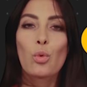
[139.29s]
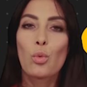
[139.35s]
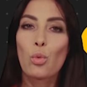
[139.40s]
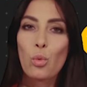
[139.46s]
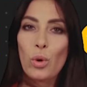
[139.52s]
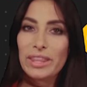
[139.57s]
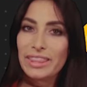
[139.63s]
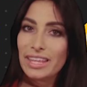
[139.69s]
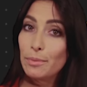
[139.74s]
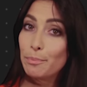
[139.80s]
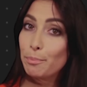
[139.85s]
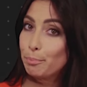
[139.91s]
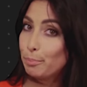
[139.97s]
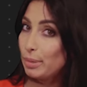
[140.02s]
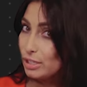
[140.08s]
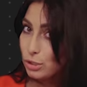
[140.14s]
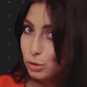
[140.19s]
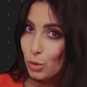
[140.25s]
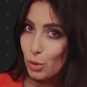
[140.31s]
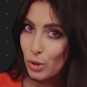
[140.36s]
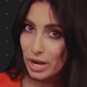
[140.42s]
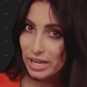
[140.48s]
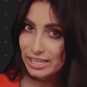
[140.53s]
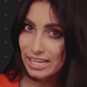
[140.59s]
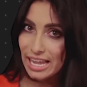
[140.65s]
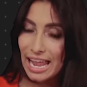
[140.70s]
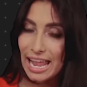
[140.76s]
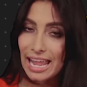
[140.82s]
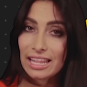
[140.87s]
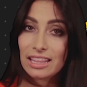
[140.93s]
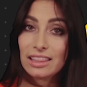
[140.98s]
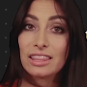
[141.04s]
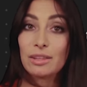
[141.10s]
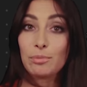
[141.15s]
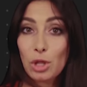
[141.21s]
Whether Bitcoin
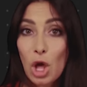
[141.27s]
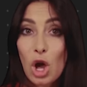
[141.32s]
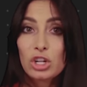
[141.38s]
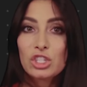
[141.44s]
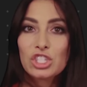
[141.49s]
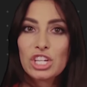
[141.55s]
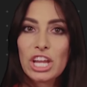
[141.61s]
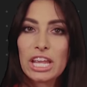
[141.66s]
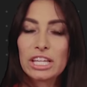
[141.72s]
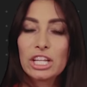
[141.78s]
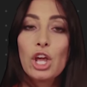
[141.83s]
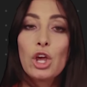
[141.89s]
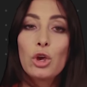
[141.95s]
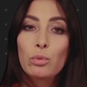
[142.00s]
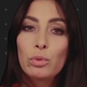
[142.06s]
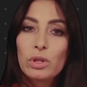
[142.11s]
and the blockchain